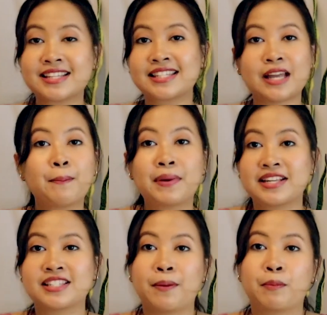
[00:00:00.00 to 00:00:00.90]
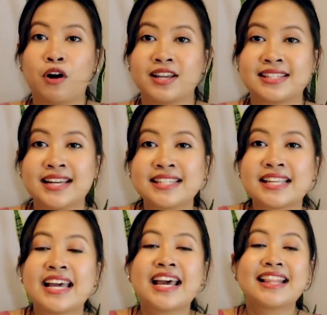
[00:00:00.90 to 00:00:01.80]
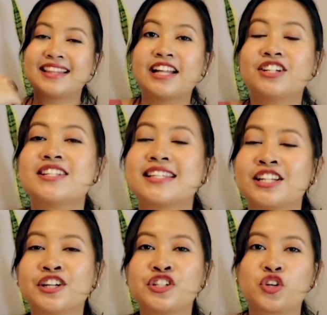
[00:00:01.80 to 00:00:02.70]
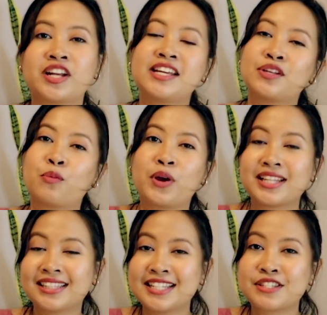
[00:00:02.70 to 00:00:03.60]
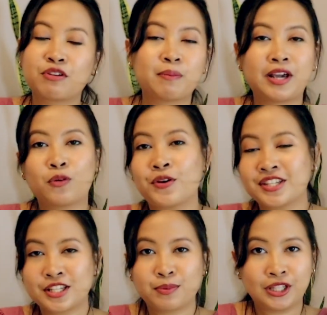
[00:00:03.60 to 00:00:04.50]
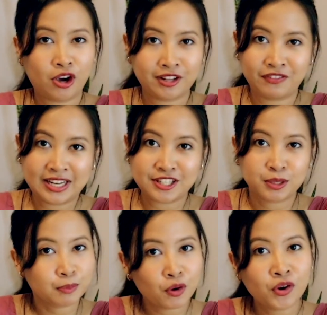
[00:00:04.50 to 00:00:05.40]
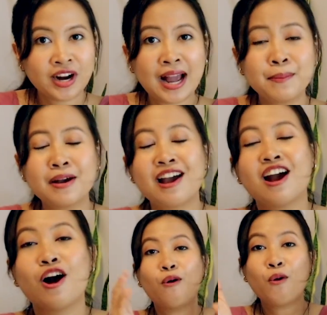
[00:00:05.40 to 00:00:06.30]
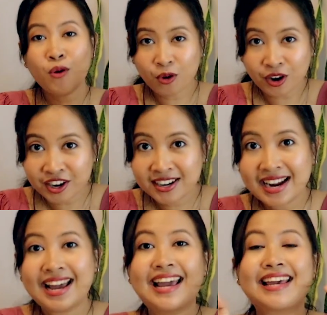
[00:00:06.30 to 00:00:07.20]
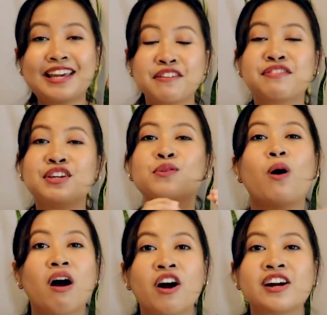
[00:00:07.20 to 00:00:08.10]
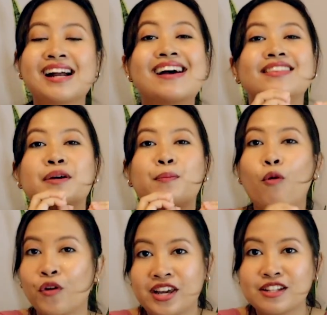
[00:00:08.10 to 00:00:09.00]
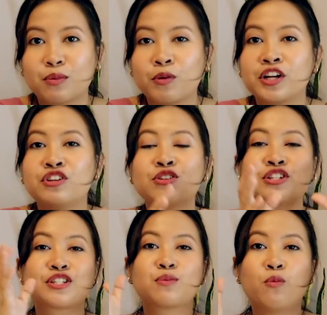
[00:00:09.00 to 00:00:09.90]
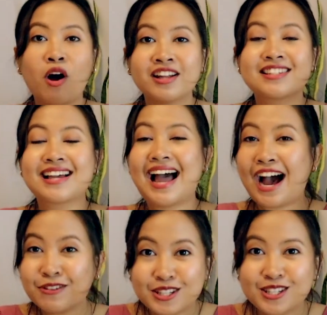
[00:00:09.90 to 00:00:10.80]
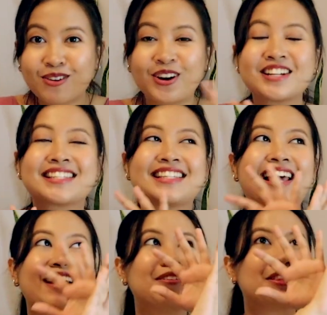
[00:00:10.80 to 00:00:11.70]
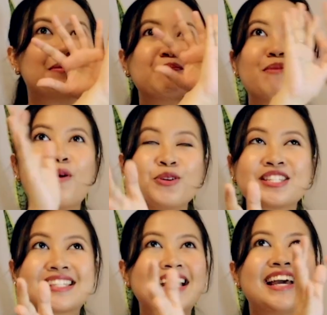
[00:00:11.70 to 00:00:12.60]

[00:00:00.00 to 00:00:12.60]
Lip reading: step-by-step process, then consider joining the waitlist for my Courses with Confidence program. Or if you are at the point where you just want to outsource the most